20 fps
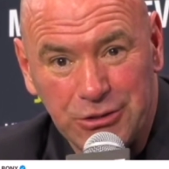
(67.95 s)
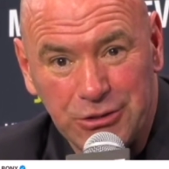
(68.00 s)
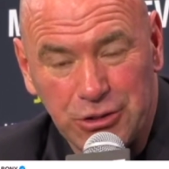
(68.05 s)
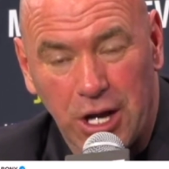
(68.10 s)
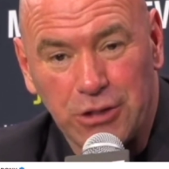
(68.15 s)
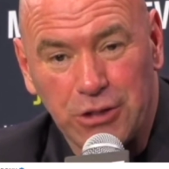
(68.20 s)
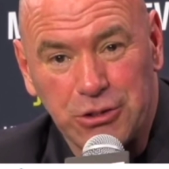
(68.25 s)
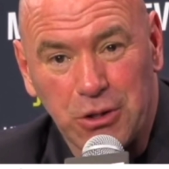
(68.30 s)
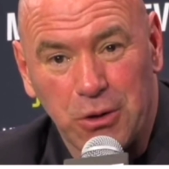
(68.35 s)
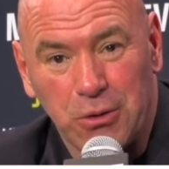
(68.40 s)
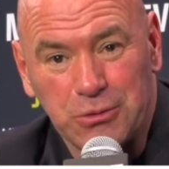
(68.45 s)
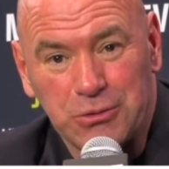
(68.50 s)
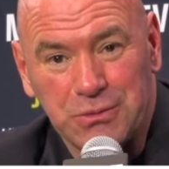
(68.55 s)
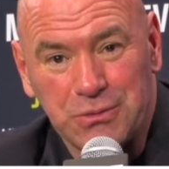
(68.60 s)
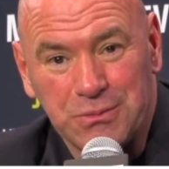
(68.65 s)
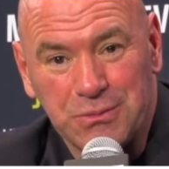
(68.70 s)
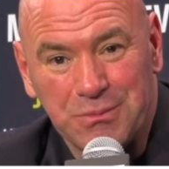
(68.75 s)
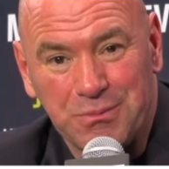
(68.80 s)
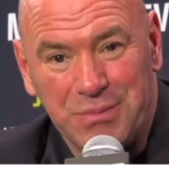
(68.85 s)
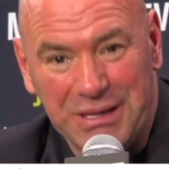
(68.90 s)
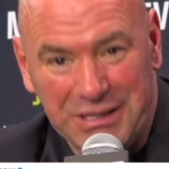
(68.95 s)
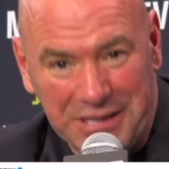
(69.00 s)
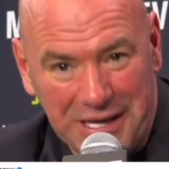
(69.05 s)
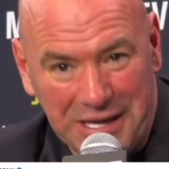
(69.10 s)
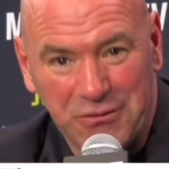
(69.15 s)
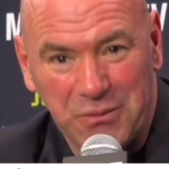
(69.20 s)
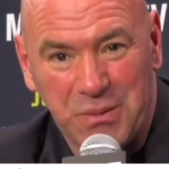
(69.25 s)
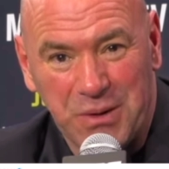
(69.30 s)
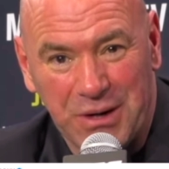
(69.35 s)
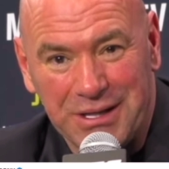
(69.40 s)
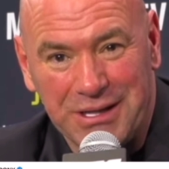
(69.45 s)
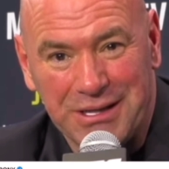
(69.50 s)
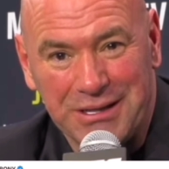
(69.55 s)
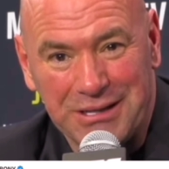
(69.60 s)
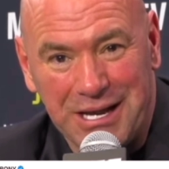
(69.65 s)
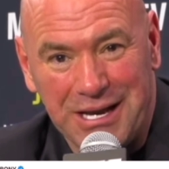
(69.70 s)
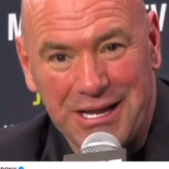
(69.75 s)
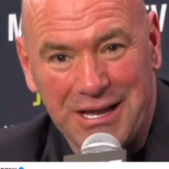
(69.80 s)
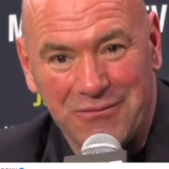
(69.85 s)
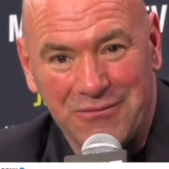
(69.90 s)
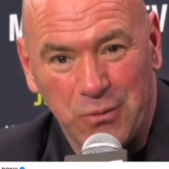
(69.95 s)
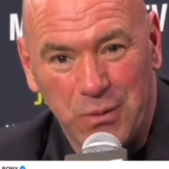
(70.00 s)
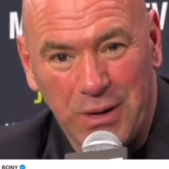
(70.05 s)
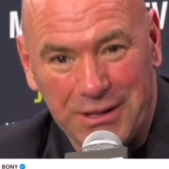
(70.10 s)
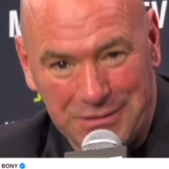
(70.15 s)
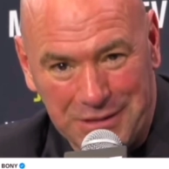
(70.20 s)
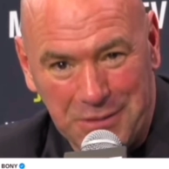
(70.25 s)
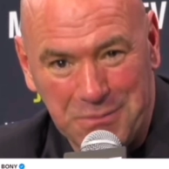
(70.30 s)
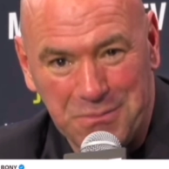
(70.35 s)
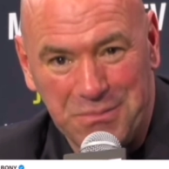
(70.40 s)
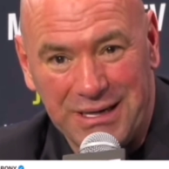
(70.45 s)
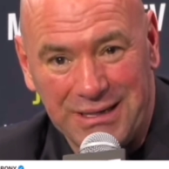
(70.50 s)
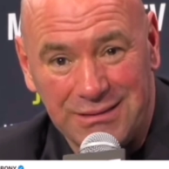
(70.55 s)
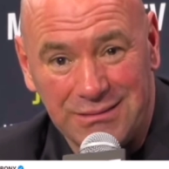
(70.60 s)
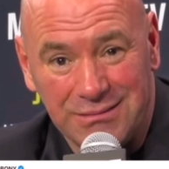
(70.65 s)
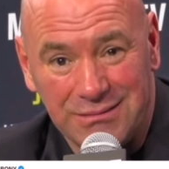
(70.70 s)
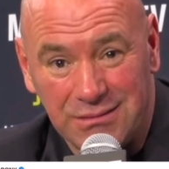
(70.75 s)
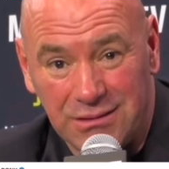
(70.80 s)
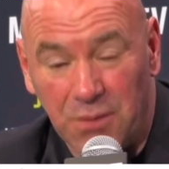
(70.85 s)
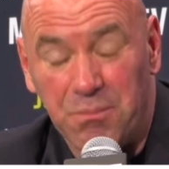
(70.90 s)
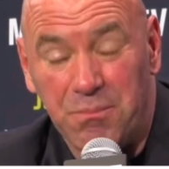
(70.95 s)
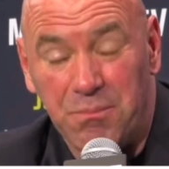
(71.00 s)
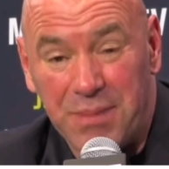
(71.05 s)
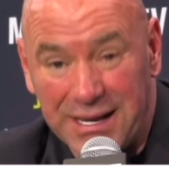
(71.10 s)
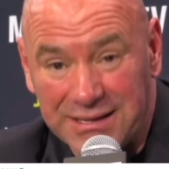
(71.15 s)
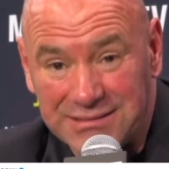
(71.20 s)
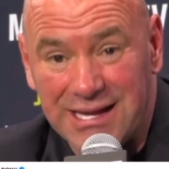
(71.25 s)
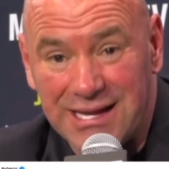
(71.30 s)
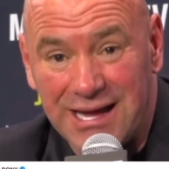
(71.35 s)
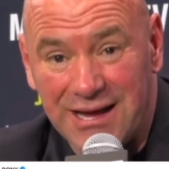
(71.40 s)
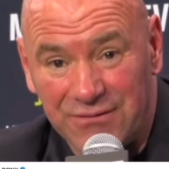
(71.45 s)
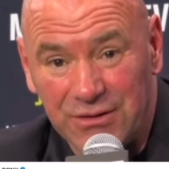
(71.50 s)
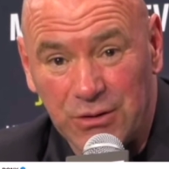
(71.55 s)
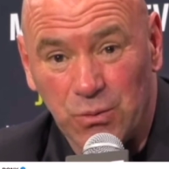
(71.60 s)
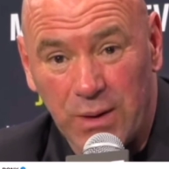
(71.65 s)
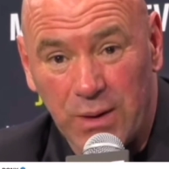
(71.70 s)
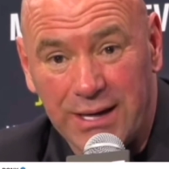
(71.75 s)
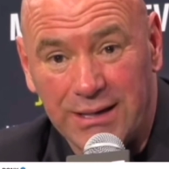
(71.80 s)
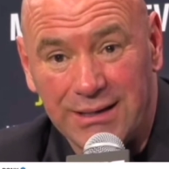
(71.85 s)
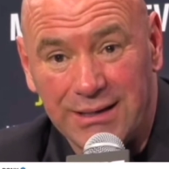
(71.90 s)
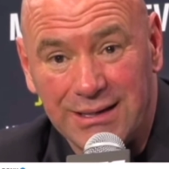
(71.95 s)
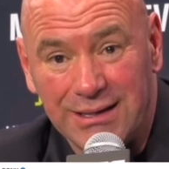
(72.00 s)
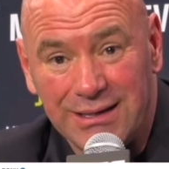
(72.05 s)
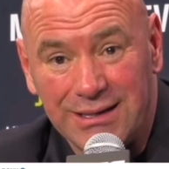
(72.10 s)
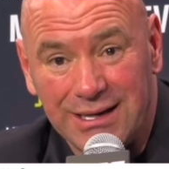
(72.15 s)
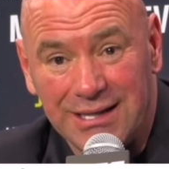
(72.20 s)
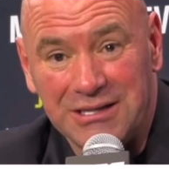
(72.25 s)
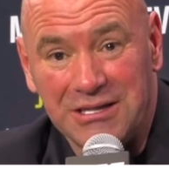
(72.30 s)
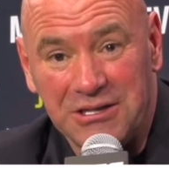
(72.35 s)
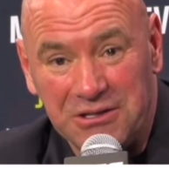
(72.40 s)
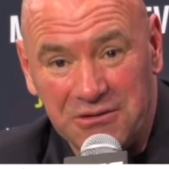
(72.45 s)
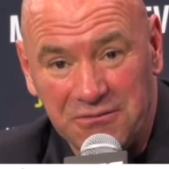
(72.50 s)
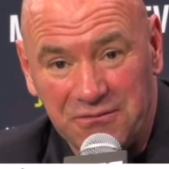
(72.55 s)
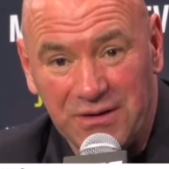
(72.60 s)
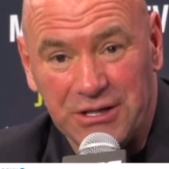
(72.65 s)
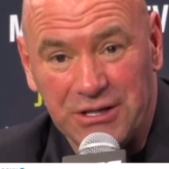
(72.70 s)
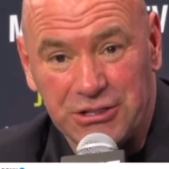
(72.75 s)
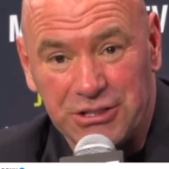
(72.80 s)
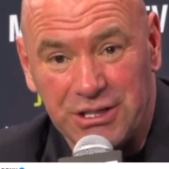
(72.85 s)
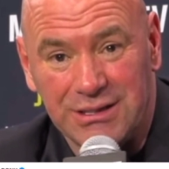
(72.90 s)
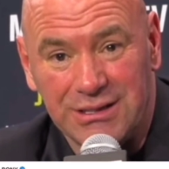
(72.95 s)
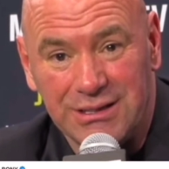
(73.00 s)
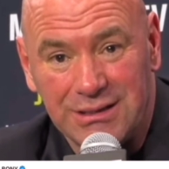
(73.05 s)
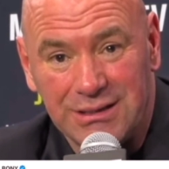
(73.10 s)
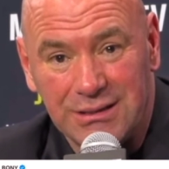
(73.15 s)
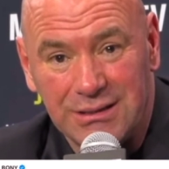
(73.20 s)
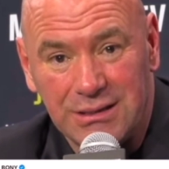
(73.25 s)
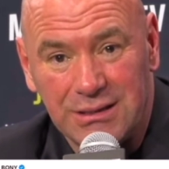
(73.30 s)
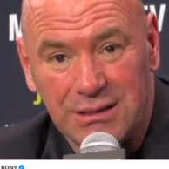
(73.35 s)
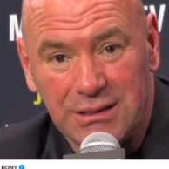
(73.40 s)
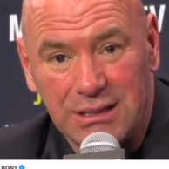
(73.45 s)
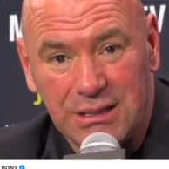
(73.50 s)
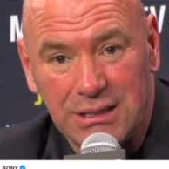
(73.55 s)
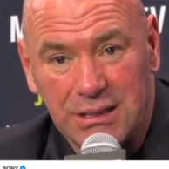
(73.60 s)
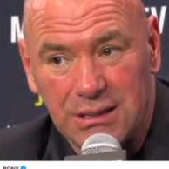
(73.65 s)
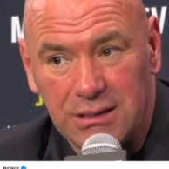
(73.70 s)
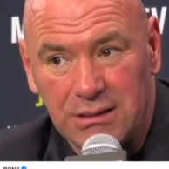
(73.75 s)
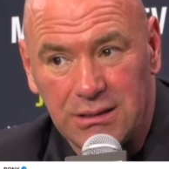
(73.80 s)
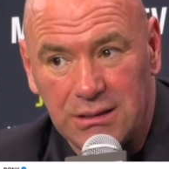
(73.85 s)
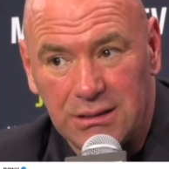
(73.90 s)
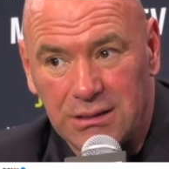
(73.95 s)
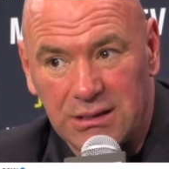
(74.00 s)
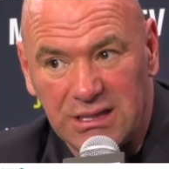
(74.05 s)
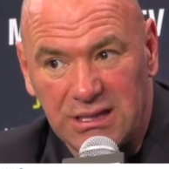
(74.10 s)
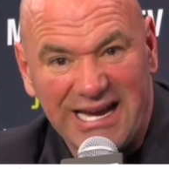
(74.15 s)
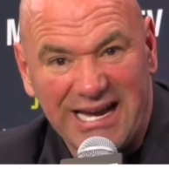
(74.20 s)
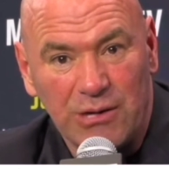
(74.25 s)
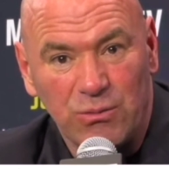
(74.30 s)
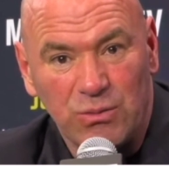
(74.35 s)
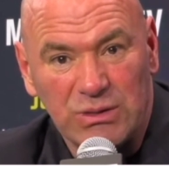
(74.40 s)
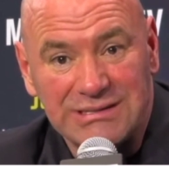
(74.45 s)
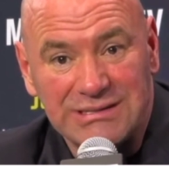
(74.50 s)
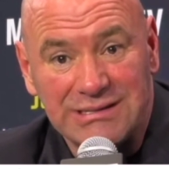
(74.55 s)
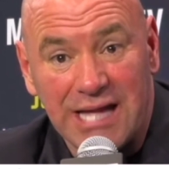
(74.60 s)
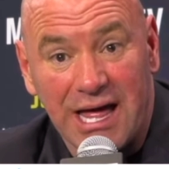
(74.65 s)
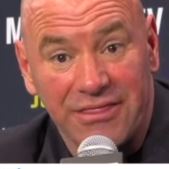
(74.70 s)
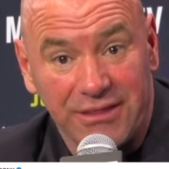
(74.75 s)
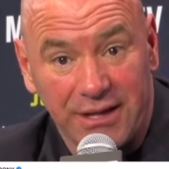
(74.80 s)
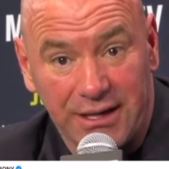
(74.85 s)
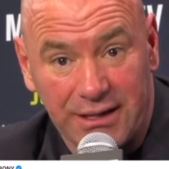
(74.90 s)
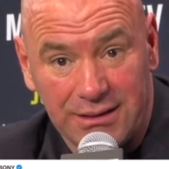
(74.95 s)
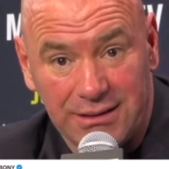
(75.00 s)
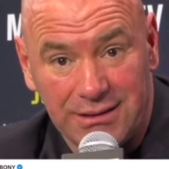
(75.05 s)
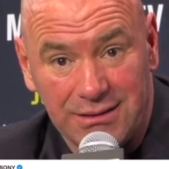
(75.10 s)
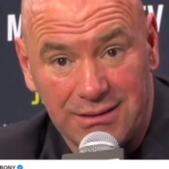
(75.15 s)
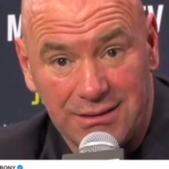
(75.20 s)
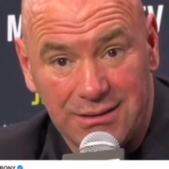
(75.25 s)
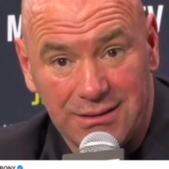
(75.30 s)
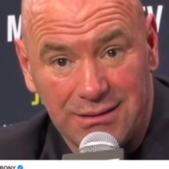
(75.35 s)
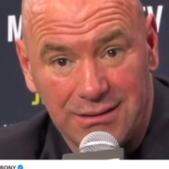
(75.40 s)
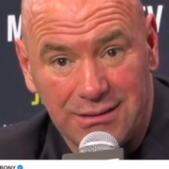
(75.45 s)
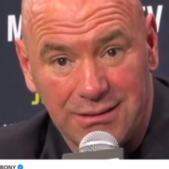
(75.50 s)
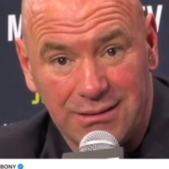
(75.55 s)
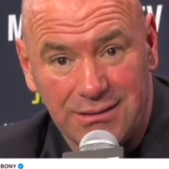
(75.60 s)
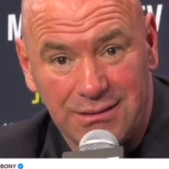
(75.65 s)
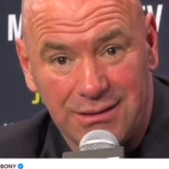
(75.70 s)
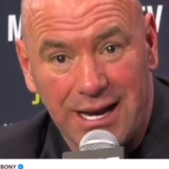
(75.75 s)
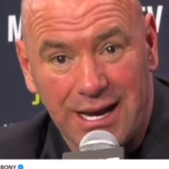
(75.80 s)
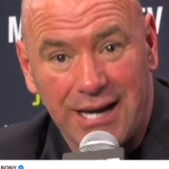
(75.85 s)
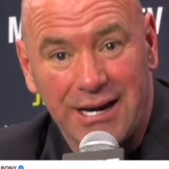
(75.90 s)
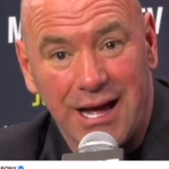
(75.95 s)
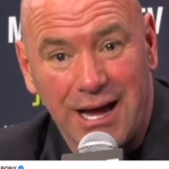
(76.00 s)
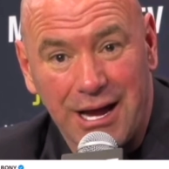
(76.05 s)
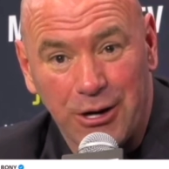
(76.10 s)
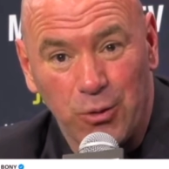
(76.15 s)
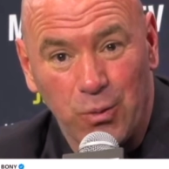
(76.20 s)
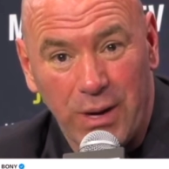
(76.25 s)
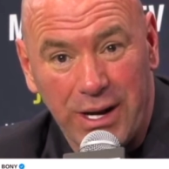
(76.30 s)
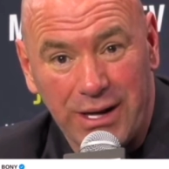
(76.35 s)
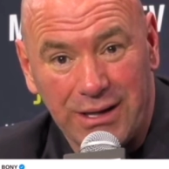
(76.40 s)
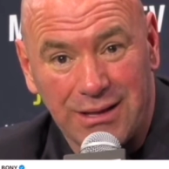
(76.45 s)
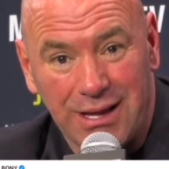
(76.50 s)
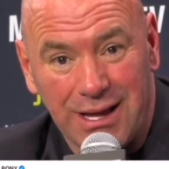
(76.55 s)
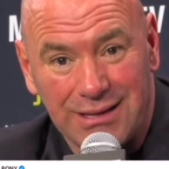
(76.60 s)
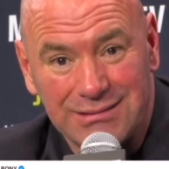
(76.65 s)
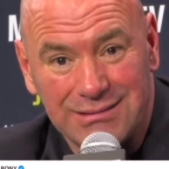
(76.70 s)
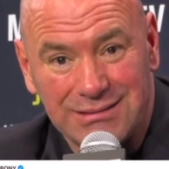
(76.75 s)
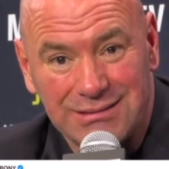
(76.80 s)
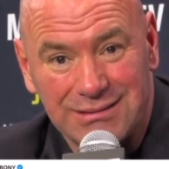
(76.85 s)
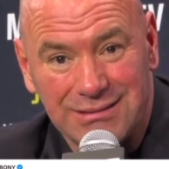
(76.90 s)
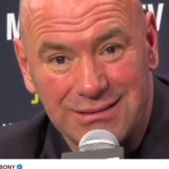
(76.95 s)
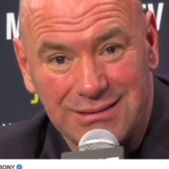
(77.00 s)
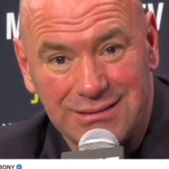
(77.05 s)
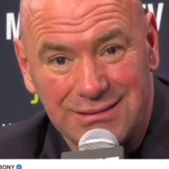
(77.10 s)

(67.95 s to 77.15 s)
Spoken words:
Jon Jones beat everybody at light heavyweight, then beat the best heavyweight in the division like it was nothing at a higher weight class.